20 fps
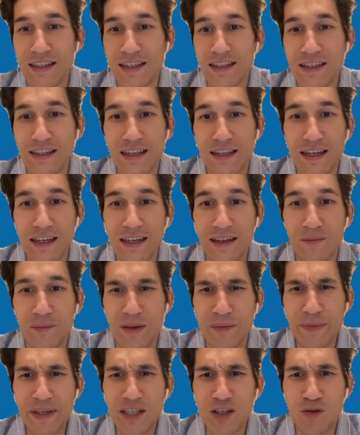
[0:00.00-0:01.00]
Uh,
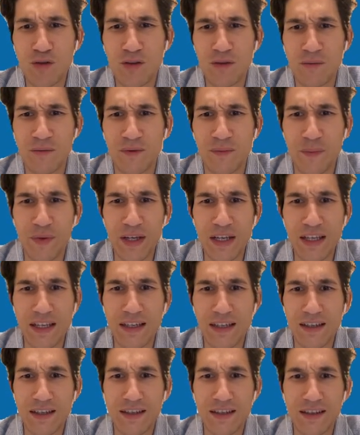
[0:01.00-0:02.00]
maybe I shouldn't
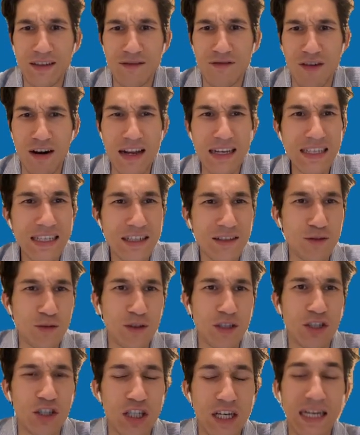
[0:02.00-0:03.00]
be writing to
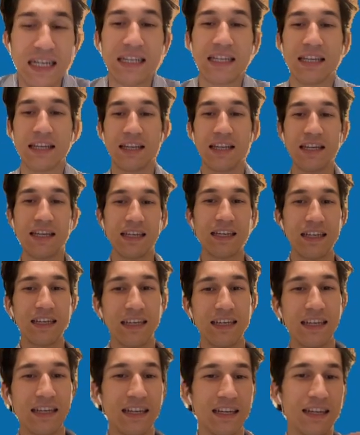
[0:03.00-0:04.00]
the chat.
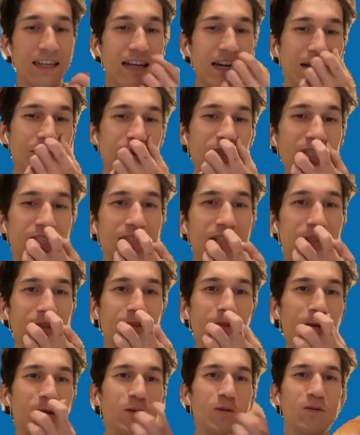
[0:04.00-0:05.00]
I just,
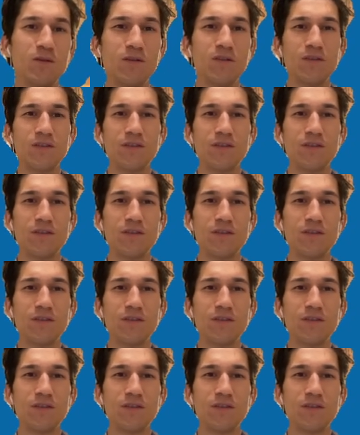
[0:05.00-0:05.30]
you know,